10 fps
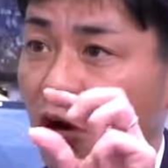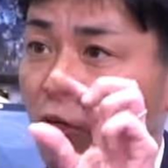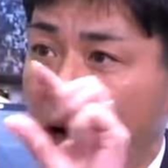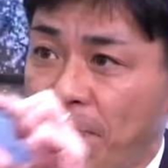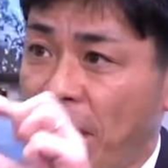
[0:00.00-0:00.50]
only
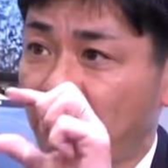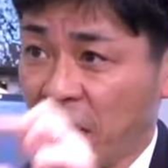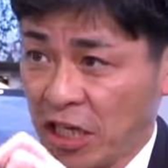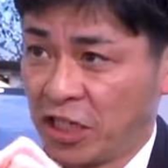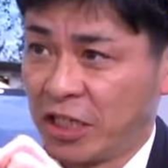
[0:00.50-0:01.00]
one
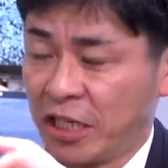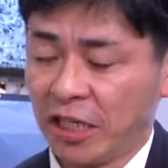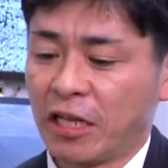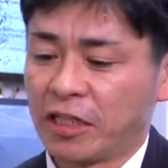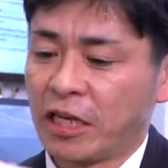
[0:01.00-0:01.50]
package
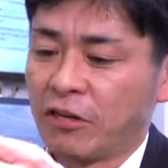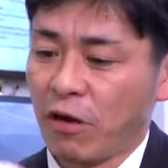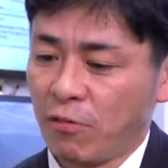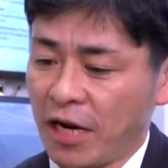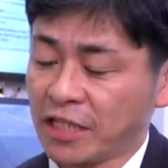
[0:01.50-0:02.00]
in the serial
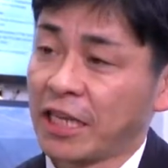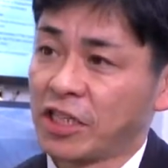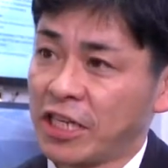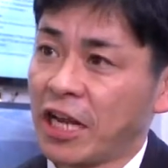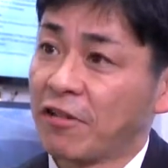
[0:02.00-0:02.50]
NOR-flash
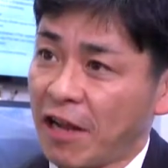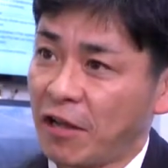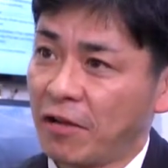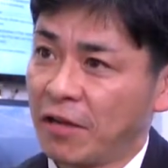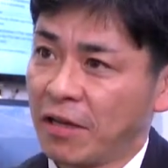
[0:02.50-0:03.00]
and serial
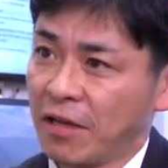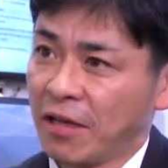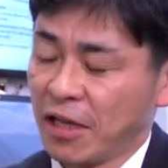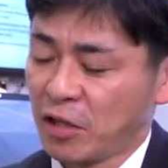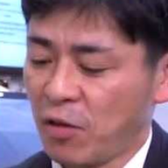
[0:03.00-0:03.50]
NAND.
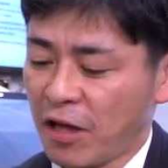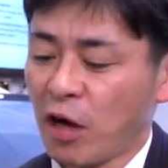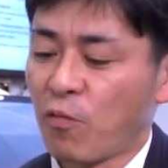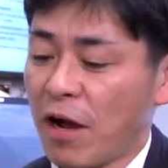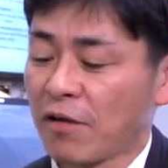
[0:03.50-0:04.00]
So that
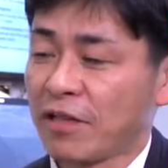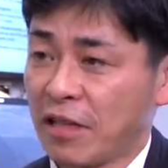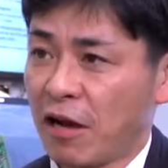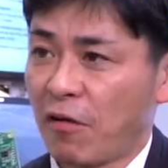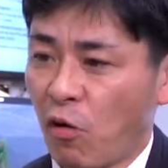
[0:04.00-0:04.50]
can work
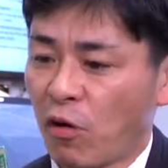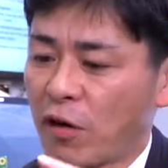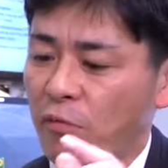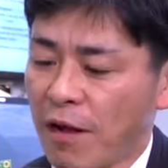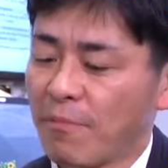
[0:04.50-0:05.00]
in the
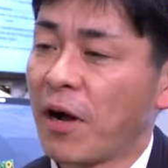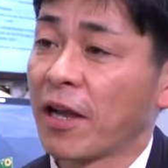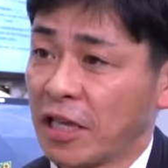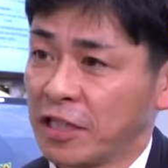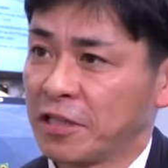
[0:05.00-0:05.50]
only one
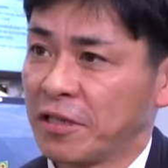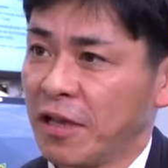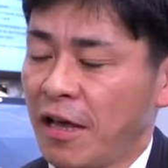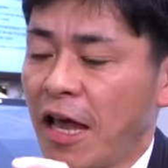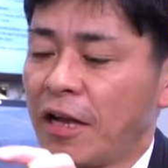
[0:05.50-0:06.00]
packages.
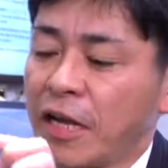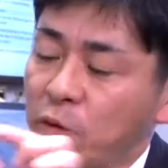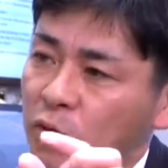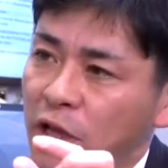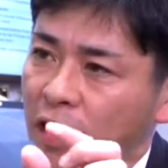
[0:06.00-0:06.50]
Right, and so you
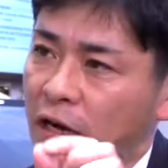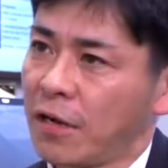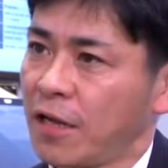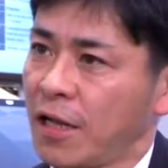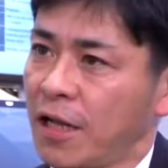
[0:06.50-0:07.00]
can use a
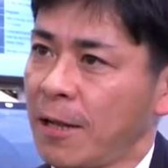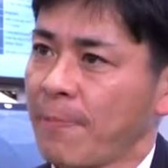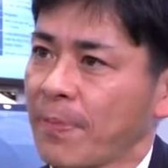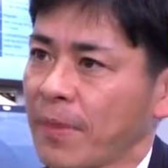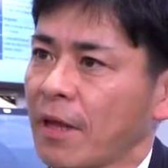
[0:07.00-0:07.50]
secure
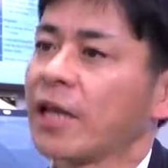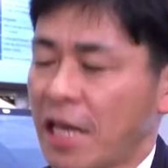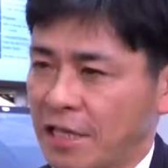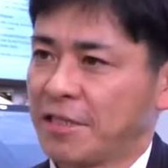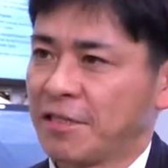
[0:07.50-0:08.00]
USB port.
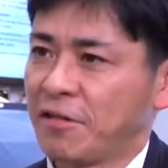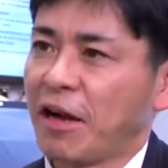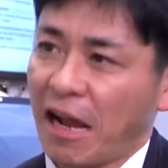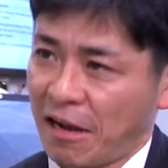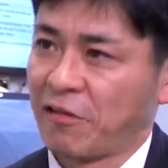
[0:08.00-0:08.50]
Yes,
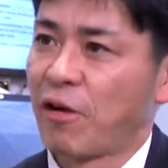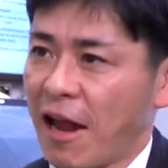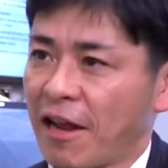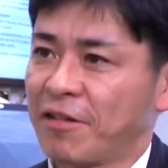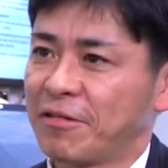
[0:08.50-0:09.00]
you're right. You're
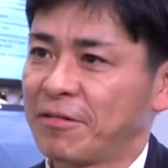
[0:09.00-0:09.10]
right.